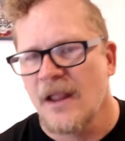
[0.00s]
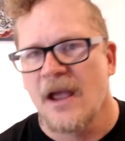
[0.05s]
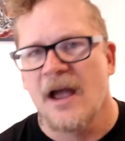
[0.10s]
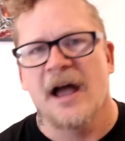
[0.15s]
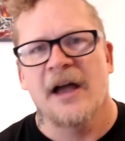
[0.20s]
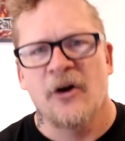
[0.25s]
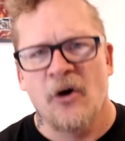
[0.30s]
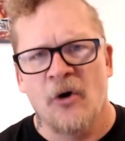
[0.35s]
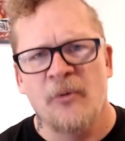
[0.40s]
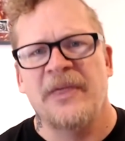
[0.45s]

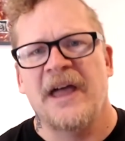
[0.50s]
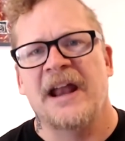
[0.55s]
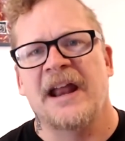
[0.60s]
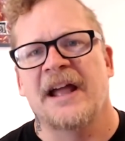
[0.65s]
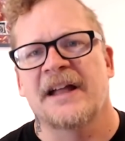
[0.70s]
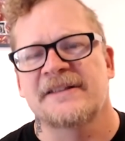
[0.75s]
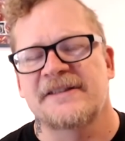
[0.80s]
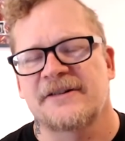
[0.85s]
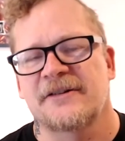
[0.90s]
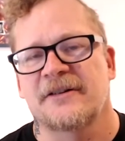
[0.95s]
I hope that
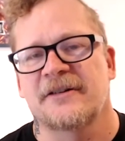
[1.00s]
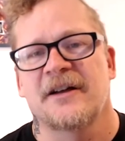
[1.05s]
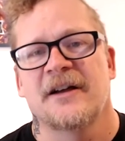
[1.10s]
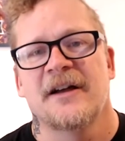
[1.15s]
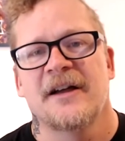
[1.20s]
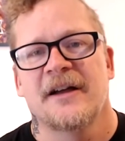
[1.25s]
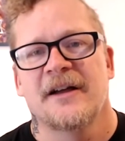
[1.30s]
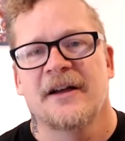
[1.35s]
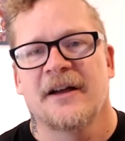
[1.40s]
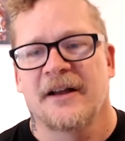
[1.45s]
answered
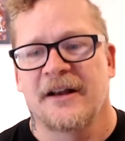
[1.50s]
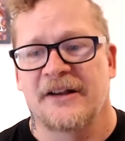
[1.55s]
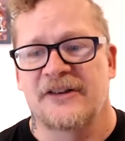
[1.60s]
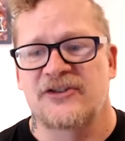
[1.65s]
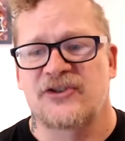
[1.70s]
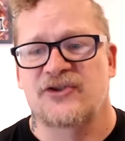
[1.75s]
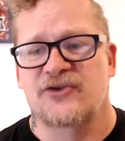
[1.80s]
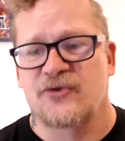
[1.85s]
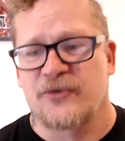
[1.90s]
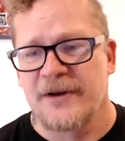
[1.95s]
an
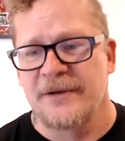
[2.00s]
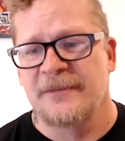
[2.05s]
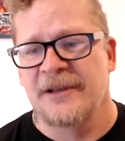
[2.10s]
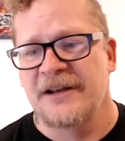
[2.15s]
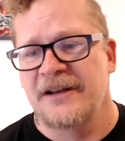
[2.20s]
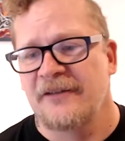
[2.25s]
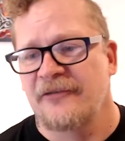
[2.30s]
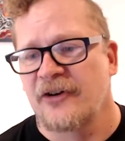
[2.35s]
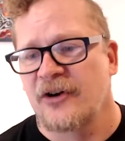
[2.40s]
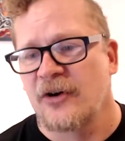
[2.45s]

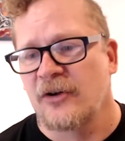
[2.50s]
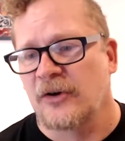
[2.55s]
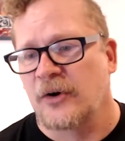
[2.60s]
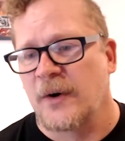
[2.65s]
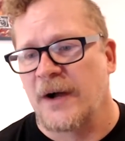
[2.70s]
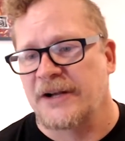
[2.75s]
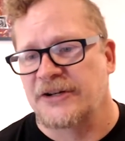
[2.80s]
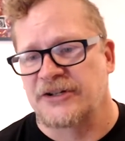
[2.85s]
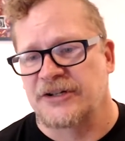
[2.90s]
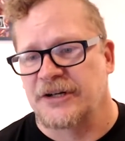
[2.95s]
extremely difficult
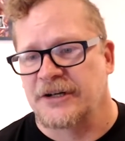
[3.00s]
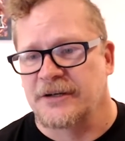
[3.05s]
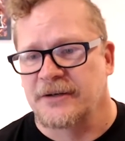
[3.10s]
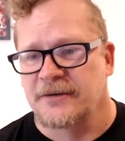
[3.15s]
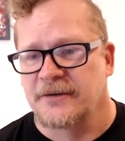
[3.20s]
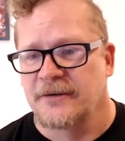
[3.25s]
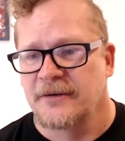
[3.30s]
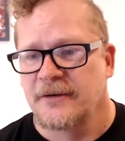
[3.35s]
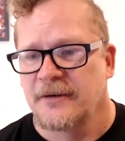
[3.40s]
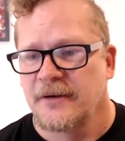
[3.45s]
question.
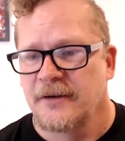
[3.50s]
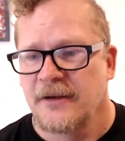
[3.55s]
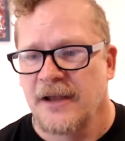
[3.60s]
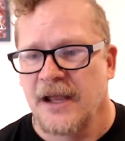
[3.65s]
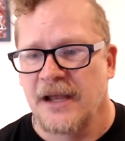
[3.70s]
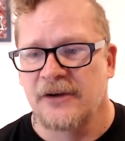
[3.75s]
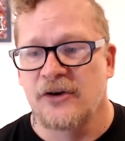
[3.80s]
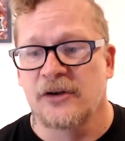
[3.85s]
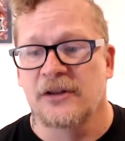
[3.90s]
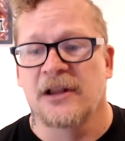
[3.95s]

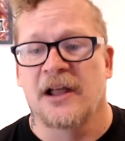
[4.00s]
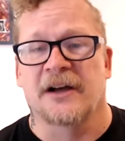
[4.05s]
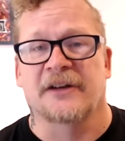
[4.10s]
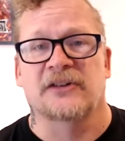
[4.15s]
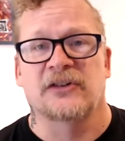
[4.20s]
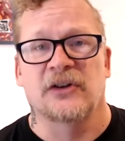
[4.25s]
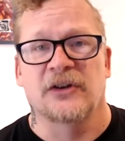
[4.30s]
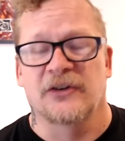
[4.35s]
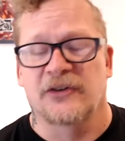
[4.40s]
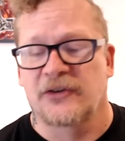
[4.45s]
And good luck
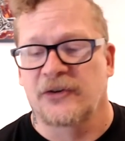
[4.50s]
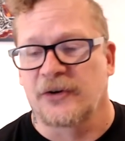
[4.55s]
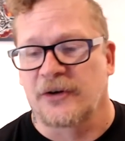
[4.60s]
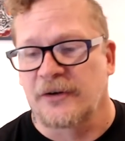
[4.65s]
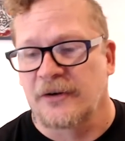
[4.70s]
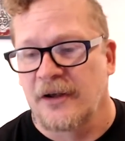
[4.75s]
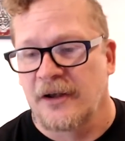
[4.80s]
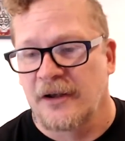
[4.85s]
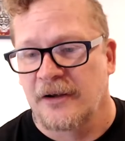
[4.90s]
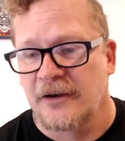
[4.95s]
to you,
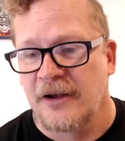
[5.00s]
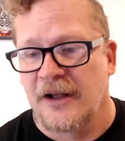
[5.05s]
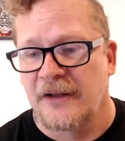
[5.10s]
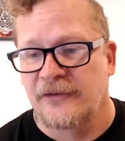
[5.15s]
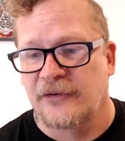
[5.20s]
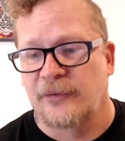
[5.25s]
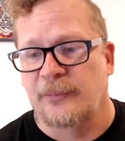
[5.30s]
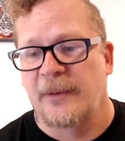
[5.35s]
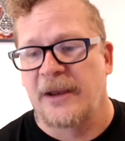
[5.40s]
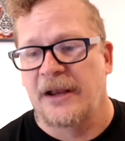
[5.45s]
sir. Uh,
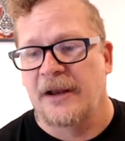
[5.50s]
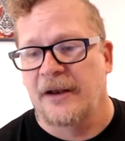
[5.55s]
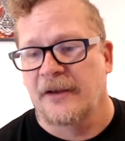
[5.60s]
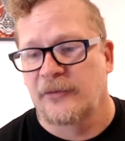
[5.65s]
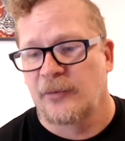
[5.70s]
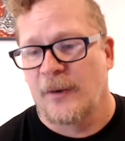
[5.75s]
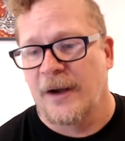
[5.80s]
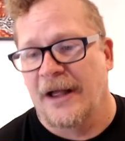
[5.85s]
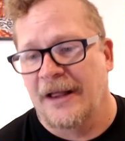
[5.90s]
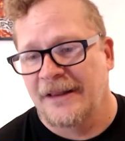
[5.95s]
Godspeed
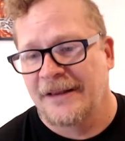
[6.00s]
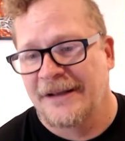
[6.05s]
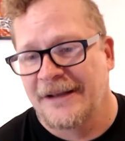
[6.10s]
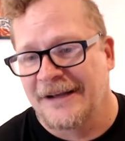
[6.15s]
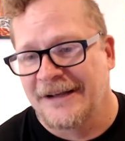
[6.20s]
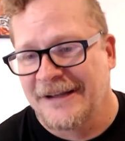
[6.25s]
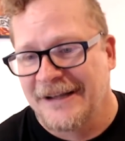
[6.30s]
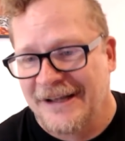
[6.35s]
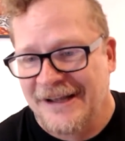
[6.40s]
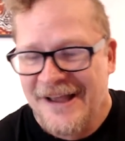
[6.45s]
as well.
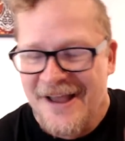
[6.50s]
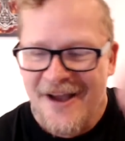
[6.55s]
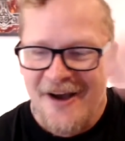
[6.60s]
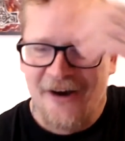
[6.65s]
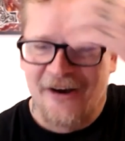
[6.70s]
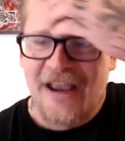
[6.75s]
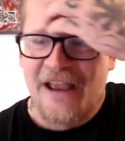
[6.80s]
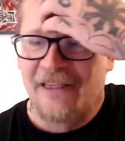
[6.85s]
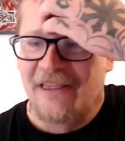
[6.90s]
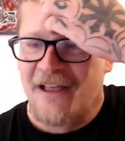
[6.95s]

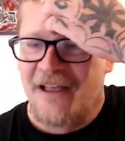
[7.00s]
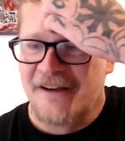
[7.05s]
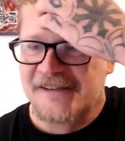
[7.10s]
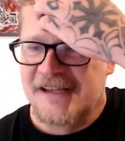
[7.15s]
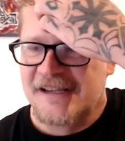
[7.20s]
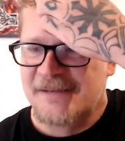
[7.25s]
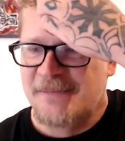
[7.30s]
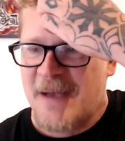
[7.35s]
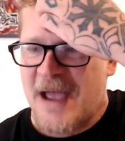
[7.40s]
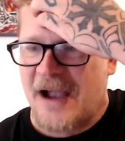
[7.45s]
Okay,
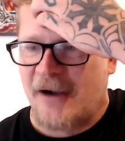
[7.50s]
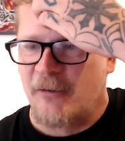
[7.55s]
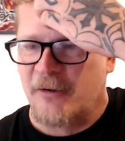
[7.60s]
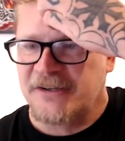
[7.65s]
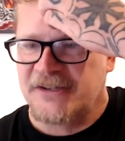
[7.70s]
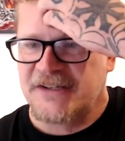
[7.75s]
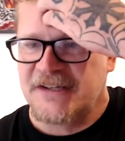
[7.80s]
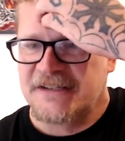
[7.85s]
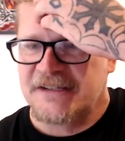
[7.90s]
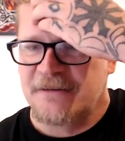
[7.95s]
Lugs is back.
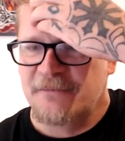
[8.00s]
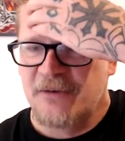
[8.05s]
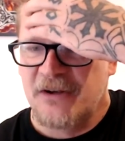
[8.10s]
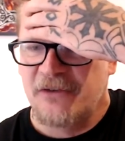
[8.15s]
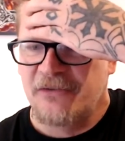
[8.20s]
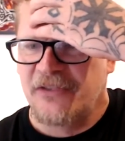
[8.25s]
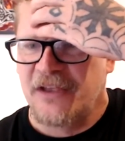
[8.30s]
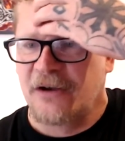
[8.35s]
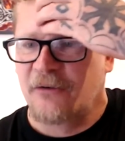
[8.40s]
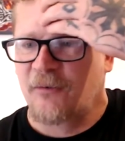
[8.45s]
Which system do
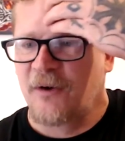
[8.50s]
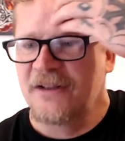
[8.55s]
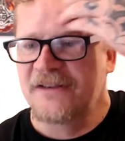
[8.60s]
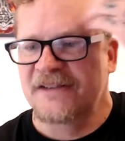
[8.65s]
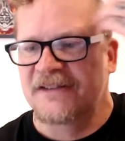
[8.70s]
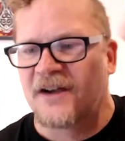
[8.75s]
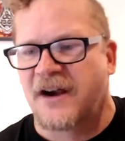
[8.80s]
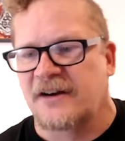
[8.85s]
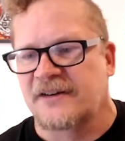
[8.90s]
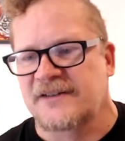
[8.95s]
you think
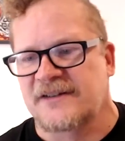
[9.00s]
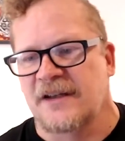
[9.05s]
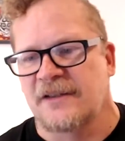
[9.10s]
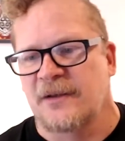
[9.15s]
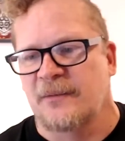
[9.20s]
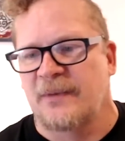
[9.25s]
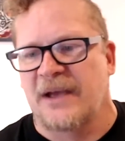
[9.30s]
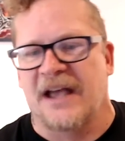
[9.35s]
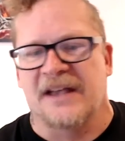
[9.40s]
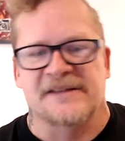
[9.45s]
runs Dark Sun
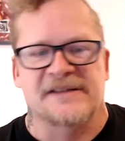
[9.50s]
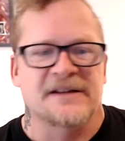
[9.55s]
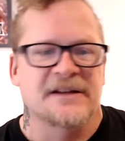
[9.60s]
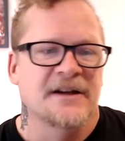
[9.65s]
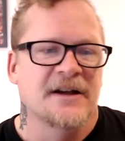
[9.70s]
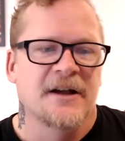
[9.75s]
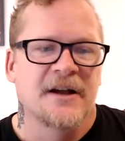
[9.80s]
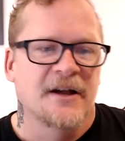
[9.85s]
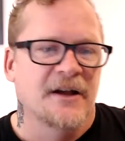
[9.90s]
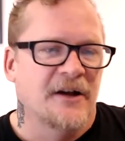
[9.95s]
the best?
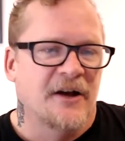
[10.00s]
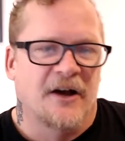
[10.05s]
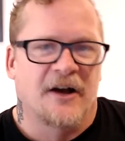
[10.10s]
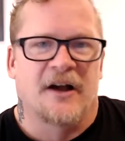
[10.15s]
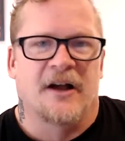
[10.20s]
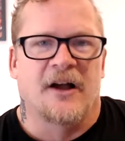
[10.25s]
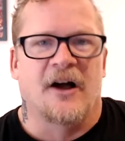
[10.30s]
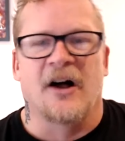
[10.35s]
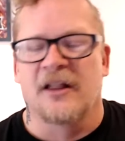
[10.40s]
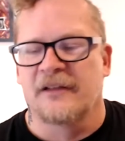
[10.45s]
Uh,
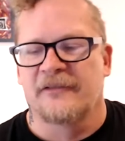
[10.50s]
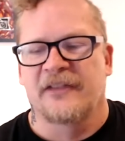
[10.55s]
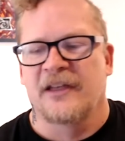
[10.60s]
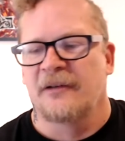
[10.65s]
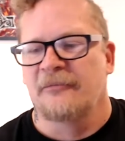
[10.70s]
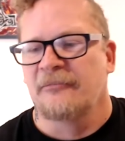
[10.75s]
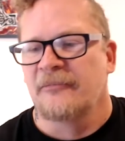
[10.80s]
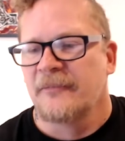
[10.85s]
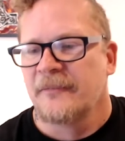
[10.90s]
all of them.